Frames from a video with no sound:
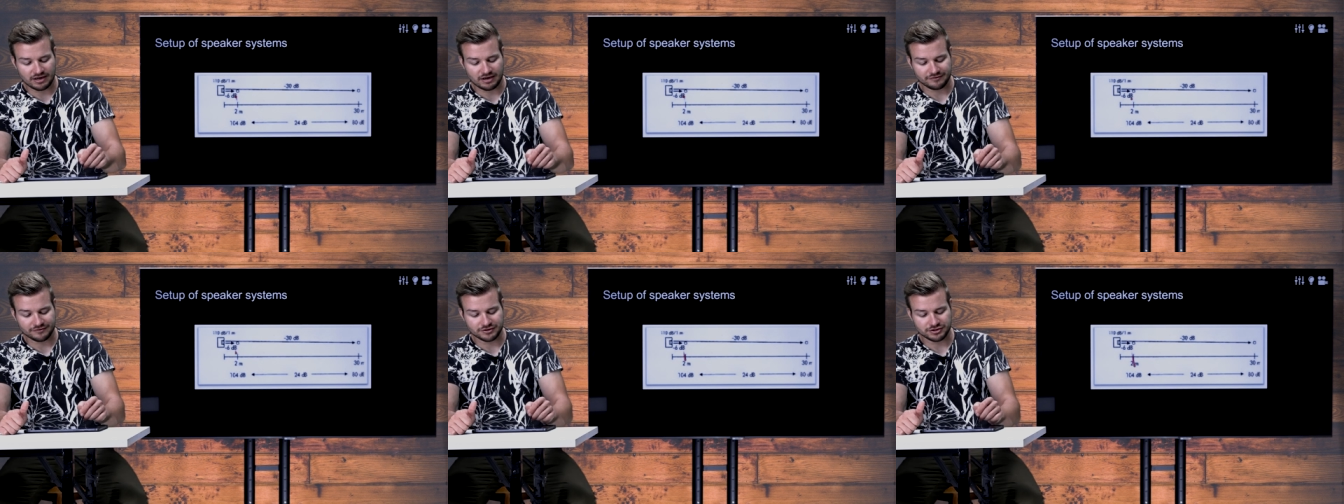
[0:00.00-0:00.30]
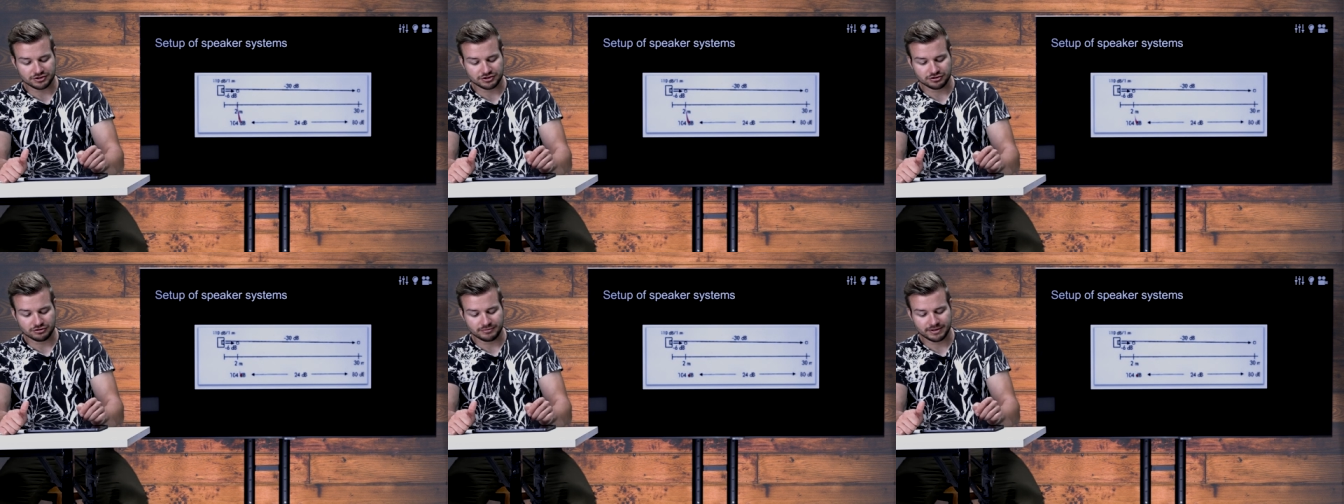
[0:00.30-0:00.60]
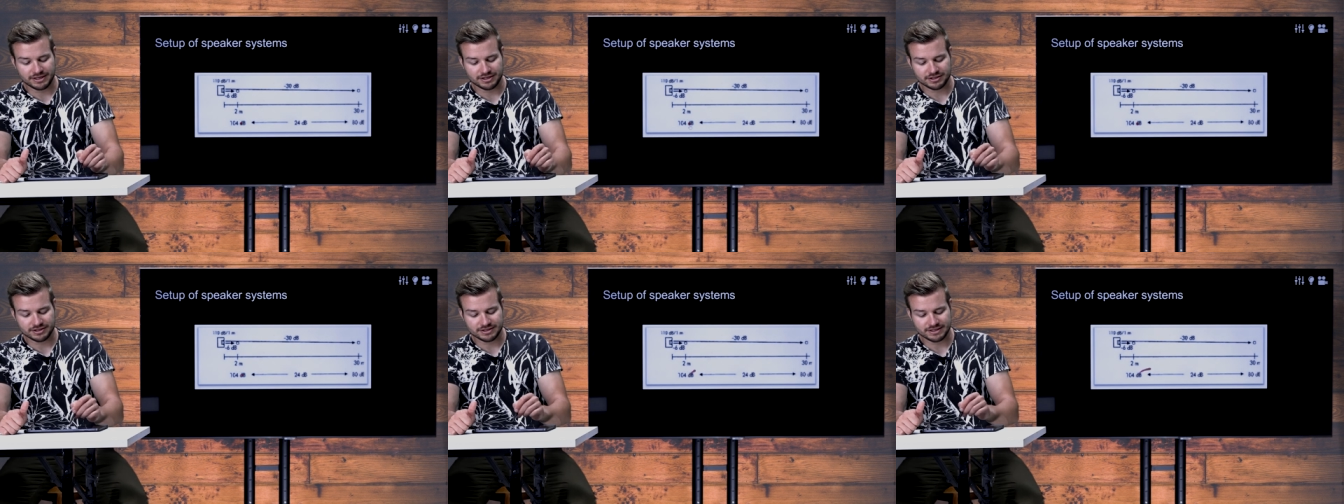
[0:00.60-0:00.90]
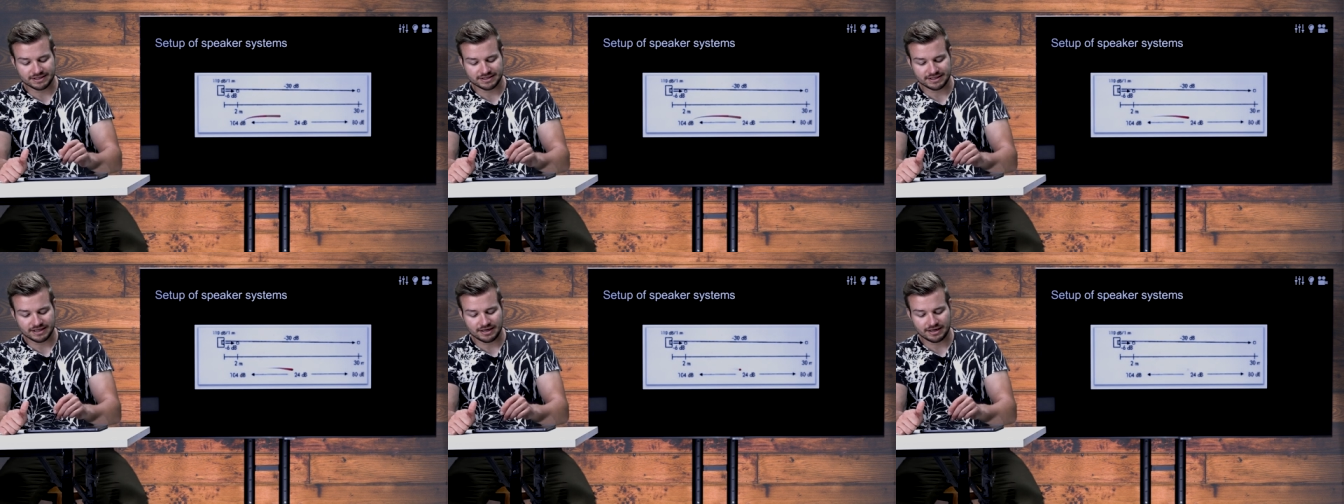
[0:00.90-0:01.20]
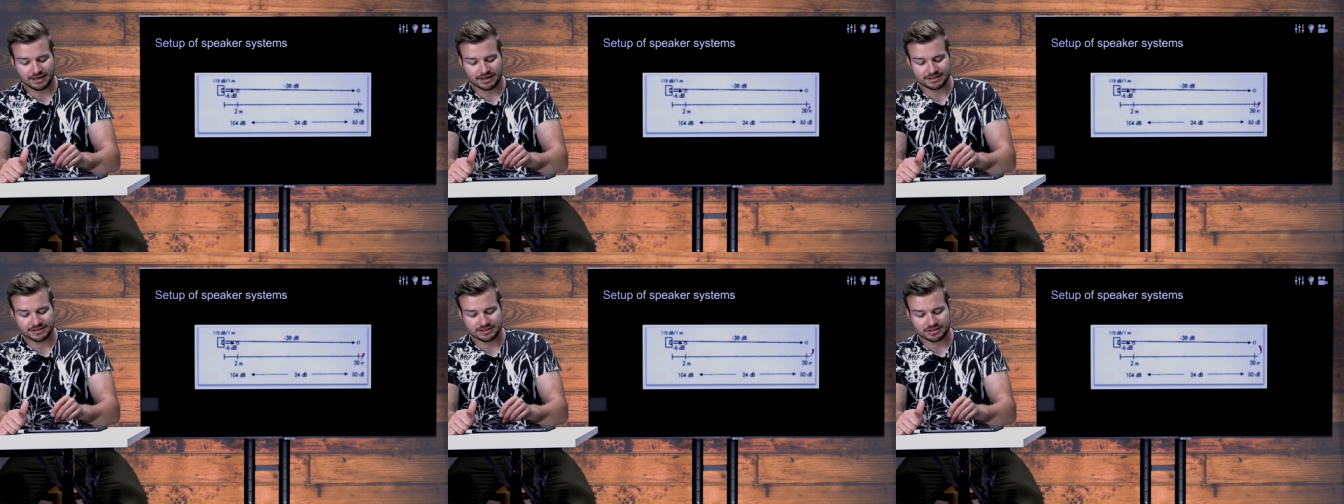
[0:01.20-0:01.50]
after two meters, and the
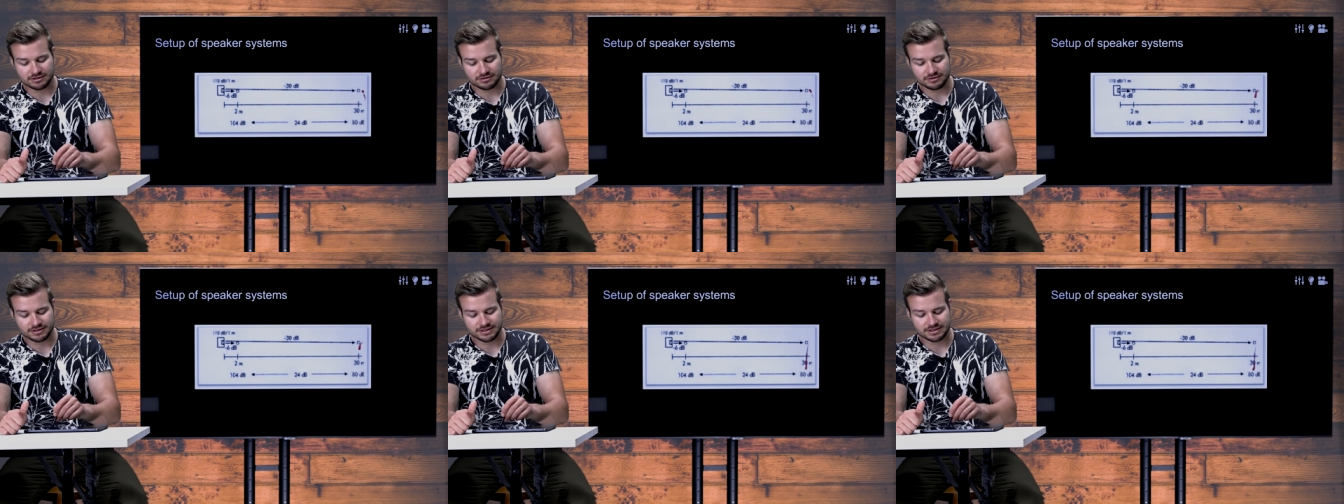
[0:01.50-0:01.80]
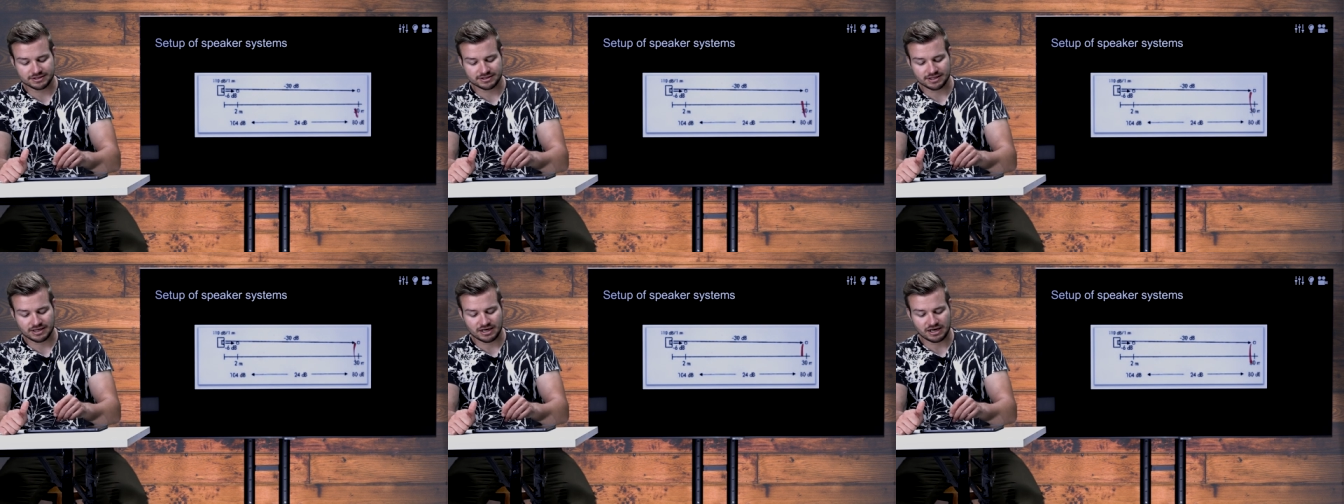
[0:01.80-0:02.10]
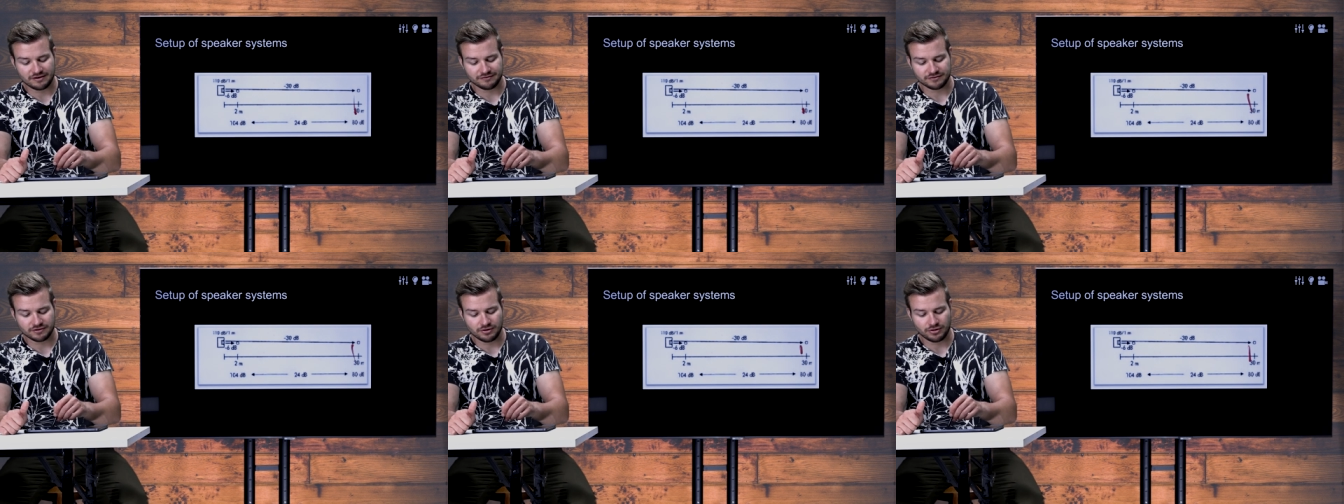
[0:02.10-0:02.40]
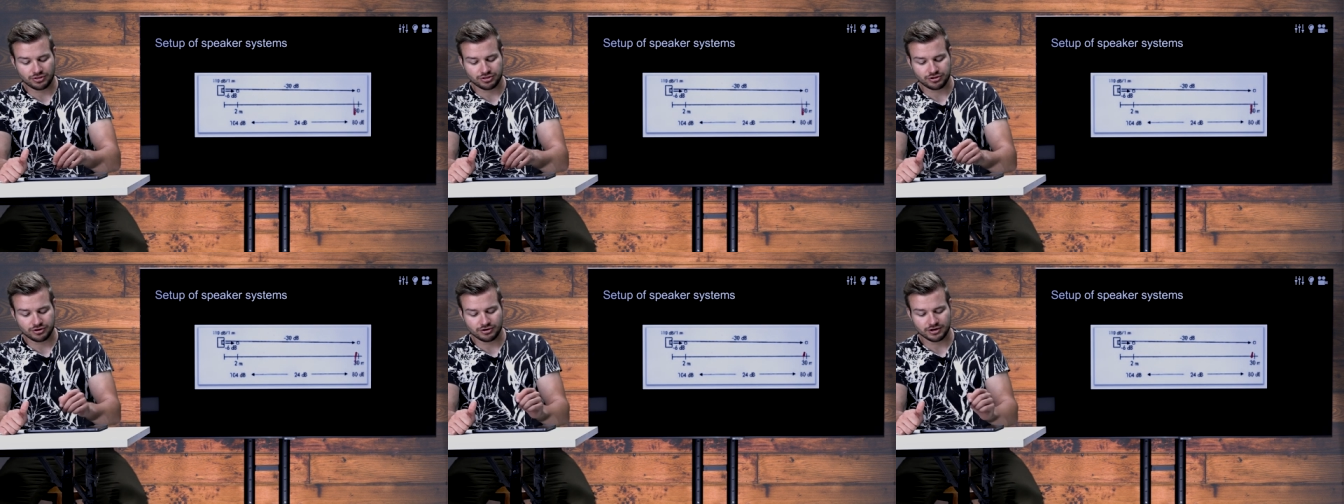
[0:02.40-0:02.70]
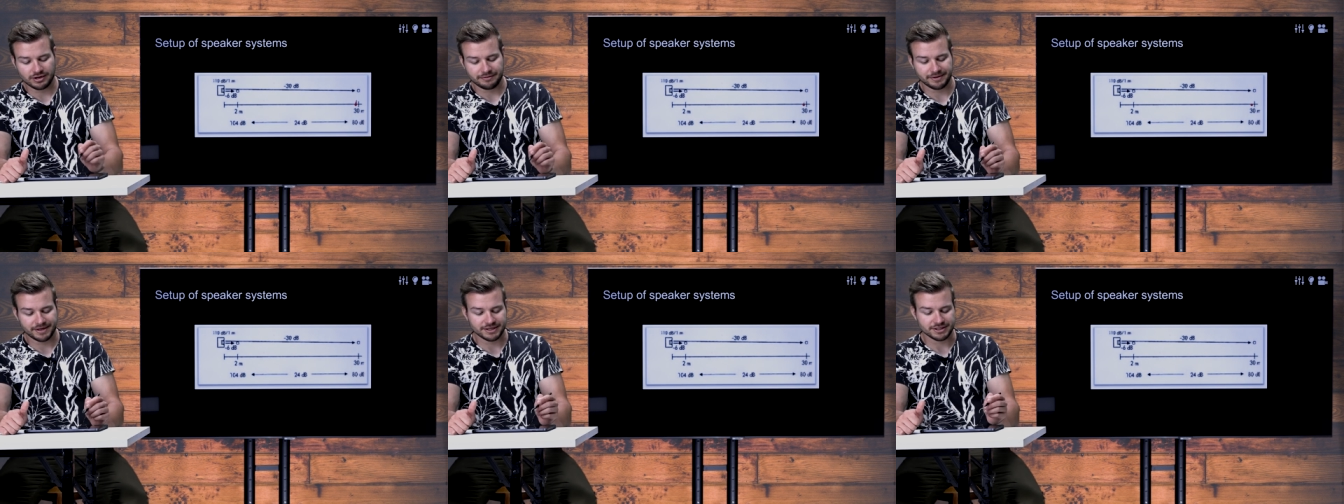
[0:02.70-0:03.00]
last row is after
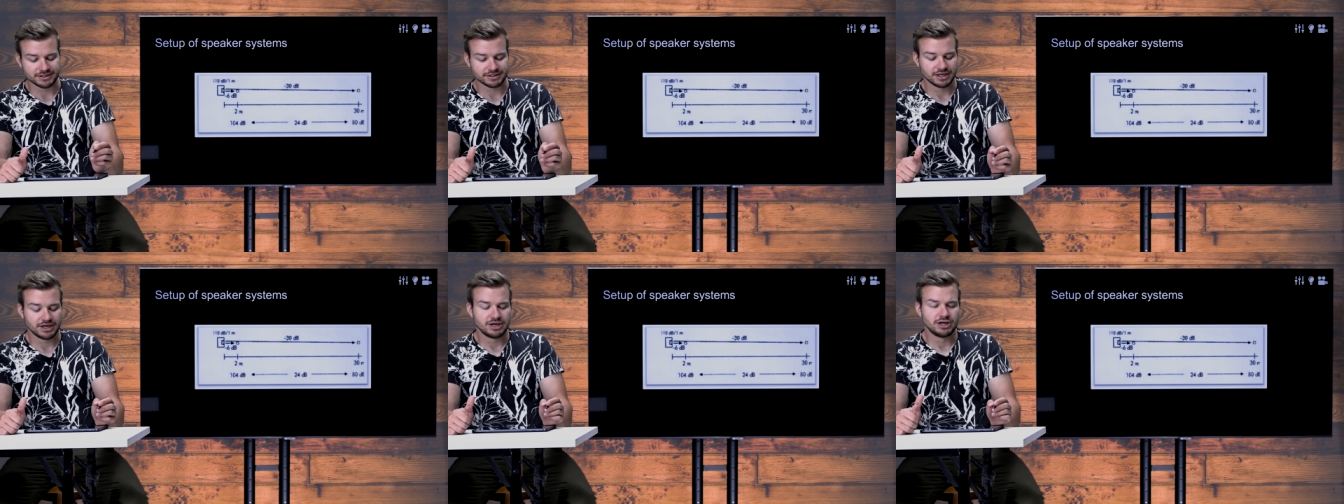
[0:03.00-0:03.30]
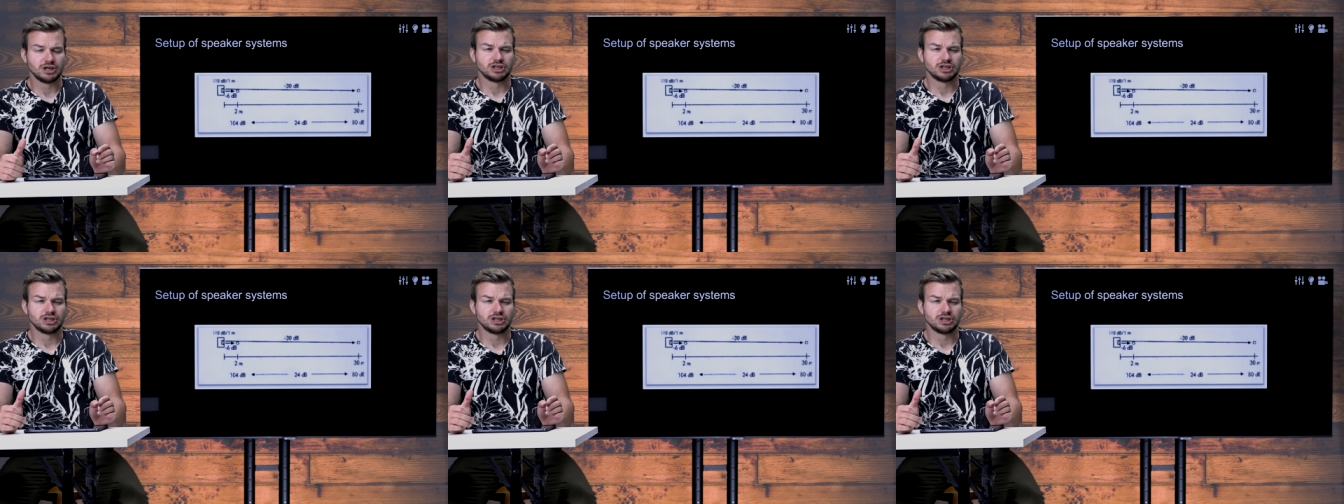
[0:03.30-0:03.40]
30 meters.